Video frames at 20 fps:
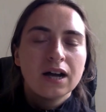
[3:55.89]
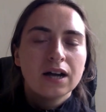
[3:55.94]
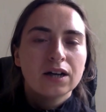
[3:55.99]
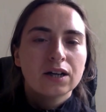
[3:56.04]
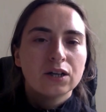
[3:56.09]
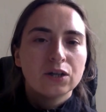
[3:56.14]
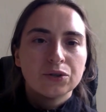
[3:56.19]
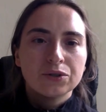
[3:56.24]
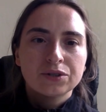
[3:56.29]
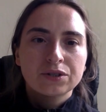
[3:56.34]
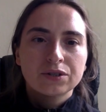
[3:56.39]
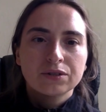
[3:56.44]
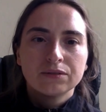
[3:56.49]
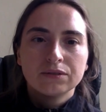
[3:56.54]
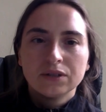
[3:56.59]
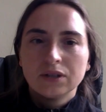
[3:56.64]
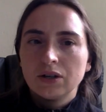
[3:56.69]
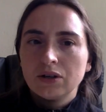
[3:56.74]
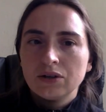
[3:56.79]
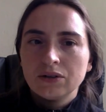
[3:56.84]
close to
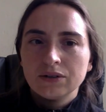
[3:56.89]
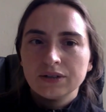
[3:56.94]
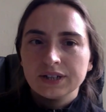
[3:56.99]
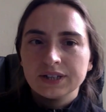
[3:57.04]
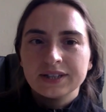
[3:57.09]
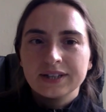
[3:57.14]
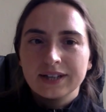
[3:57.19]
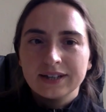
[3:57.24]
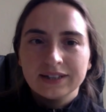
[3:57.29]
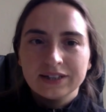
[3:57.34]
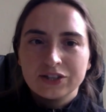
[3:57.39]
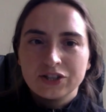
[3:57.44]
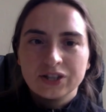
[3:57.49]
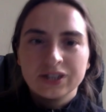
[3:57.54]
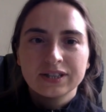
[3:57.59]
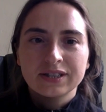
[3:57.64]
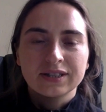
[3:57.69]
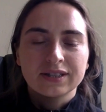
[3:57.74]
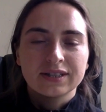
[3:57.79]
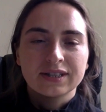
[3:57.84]
no
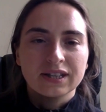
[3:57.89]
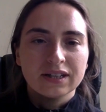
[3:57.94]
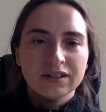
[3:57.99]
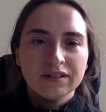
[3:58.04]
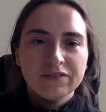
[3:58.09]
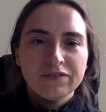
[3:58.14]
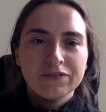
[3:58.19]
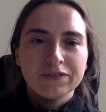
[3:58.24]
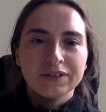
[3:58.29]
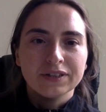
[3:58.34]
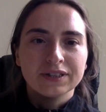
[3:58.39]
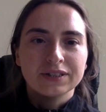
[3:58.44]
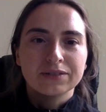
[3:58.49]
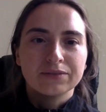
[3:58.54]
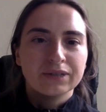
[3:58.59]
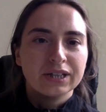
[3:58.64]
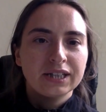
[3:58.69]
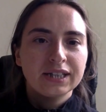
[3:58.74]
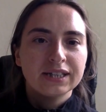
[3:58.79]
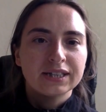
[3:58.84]
intelligence itself. It's
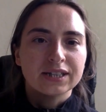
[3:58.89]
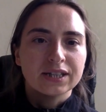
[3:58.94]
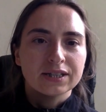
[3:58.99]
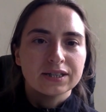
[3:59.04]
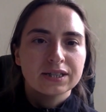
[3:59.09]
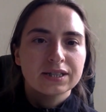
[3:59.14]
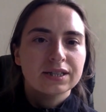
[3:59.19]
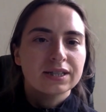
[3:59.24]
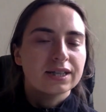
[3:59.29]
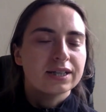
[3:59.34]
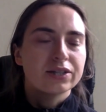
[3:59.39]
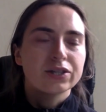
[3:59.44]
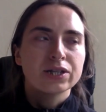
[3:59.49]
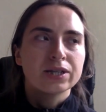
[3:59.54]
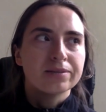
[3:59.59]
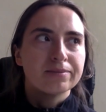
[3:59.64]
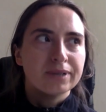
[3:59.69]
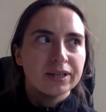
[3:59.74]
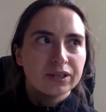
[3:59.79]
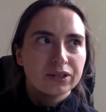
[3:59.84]
really just
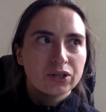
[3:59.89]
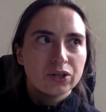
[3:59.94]
HTML